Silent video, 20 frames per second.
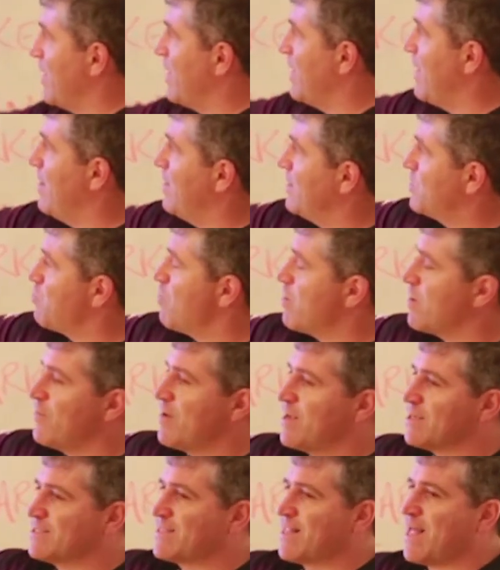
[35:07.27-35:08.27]
again, it's one
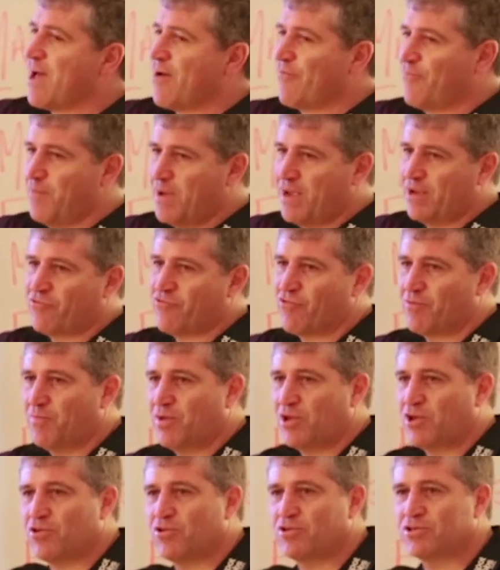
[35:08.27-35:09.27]
of our staff mantra
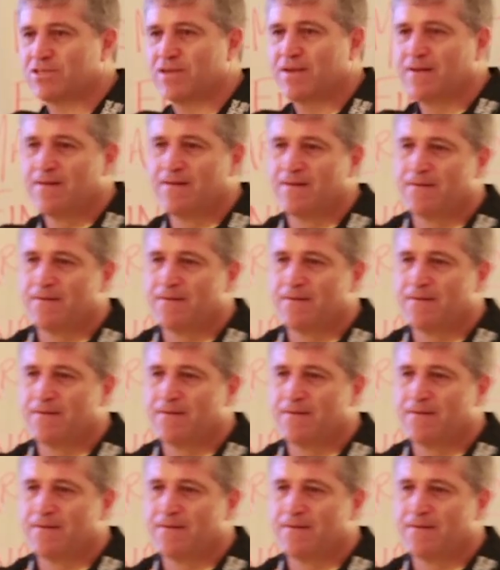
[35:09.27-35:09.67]
because